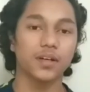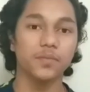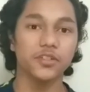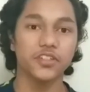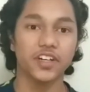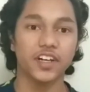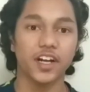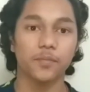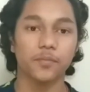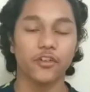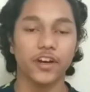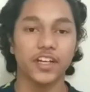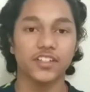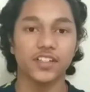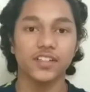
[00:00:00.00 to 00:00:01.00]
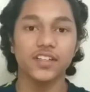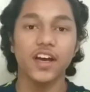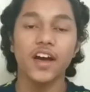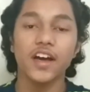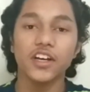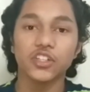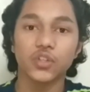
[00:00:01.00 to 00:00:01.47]
to Sriram Creations.
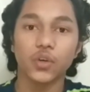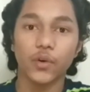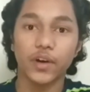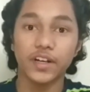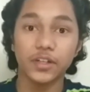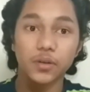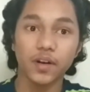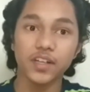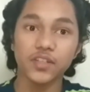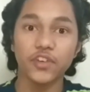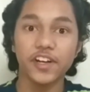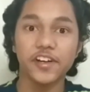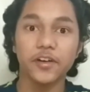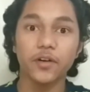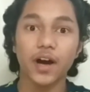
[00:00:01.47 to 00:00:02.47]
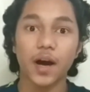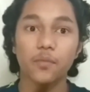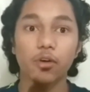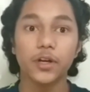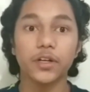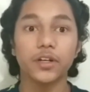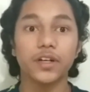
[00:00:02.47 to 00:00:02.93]
So in today's video, I'm
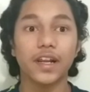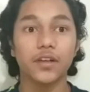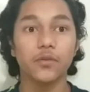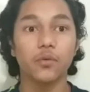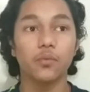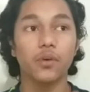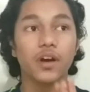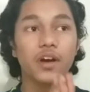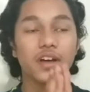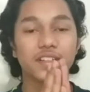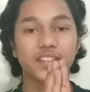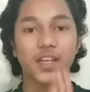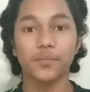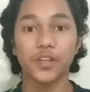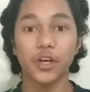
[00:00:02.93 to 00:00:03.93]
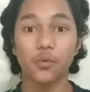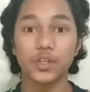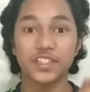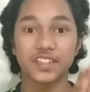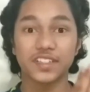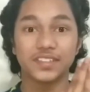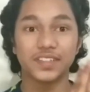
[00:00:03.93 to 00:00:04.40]
going to tell you something
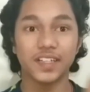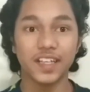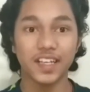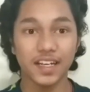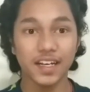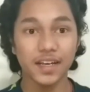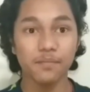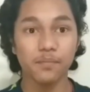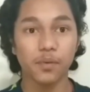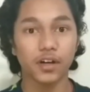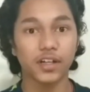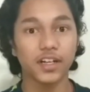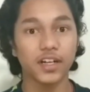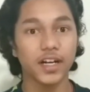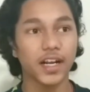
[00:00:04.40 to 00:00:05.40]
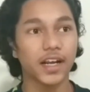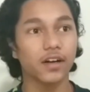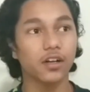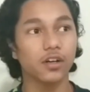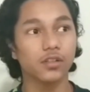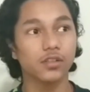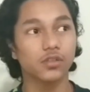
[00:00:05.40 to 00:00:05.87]
which is really important and
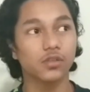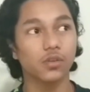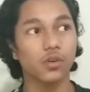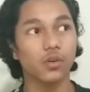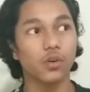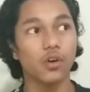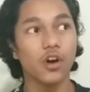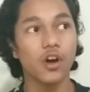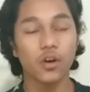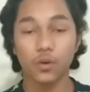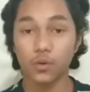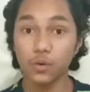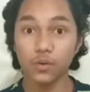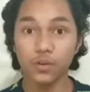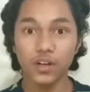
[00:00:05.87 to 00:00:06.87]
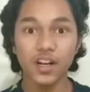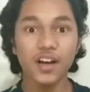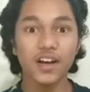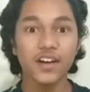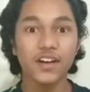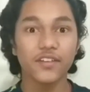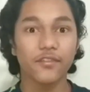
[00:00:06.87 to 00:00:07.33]
also cool
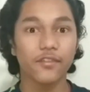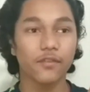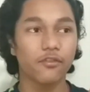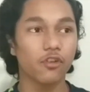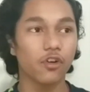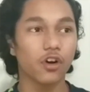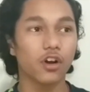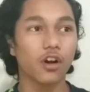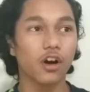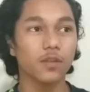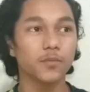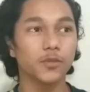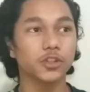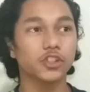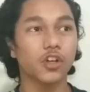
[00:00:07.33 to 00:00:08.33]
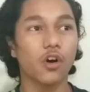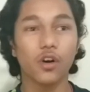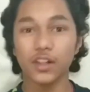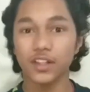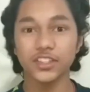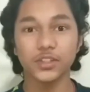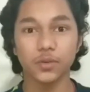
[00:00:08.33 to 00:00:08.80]
for almost
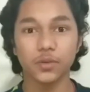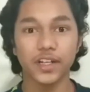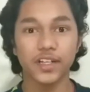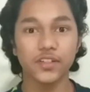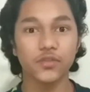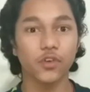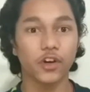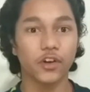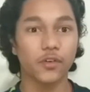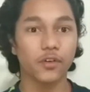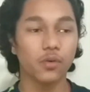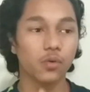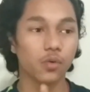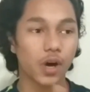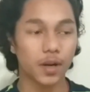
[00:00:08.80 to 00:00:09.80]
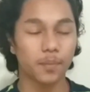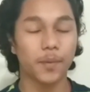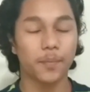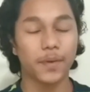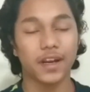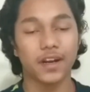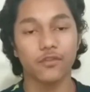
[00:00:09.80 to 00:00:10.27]
all the students for who are
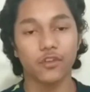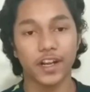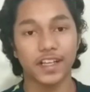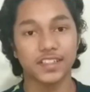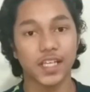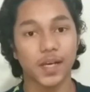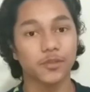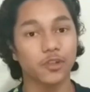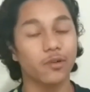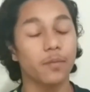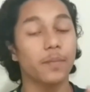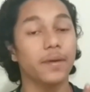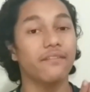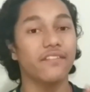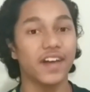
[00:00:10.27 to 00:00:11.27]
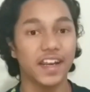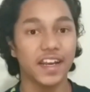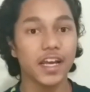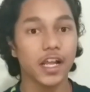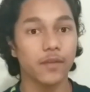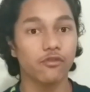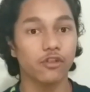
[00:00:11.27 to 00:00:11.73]
preparing for exams. It will be very
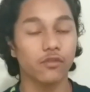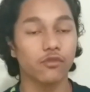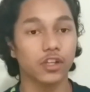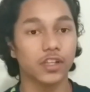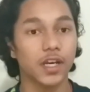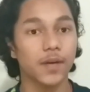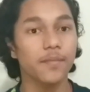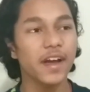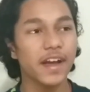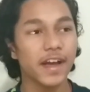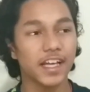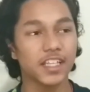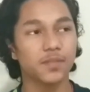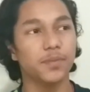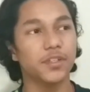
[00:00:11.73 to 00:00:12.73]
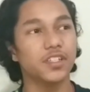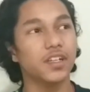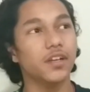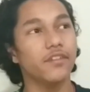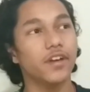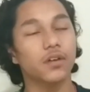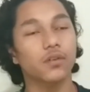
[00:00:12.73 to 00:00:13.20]
helpful for them. Especially
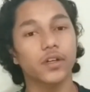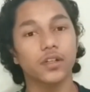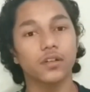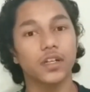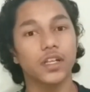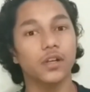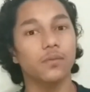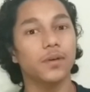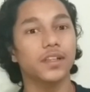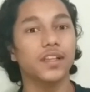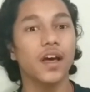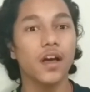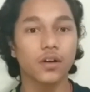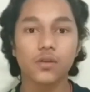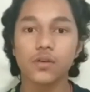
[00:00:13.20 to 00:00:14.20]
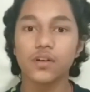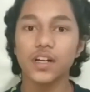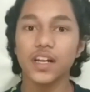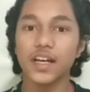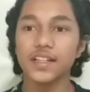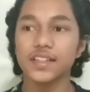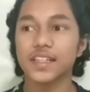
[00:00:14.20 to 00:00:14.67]
we are going to deal with Google
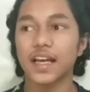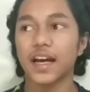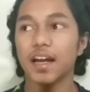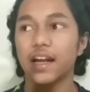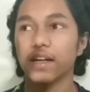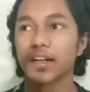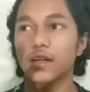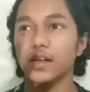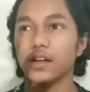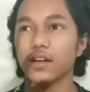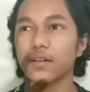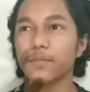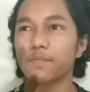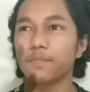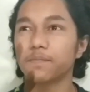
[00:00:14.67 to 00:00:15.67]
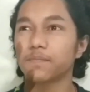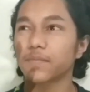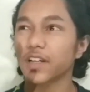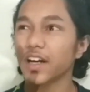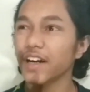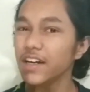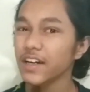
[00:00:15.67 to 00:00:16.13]
Lens and uh,
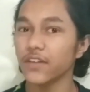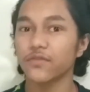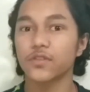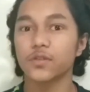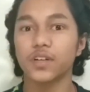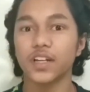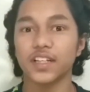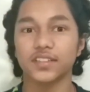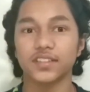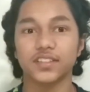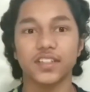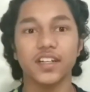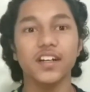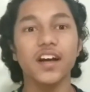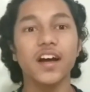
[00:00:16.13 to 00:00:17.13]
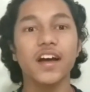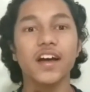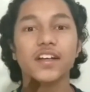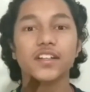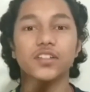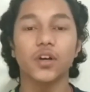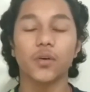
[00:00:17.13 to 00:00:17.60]
kind of Google Assistant.
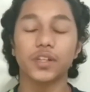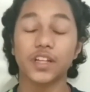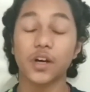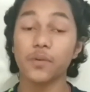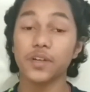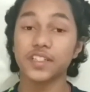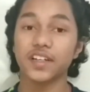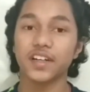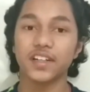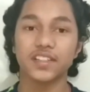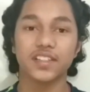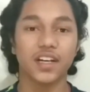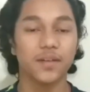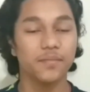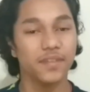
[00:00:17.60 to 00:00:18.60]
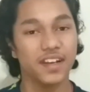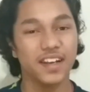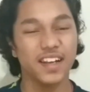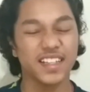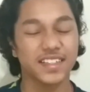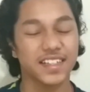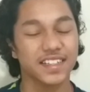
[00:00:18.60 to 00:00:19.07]
So without wasting any time,
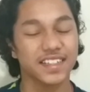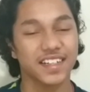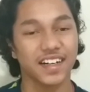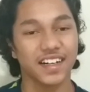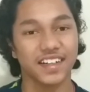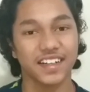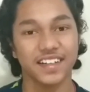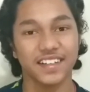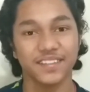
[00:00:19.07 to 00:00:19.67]
let's get started.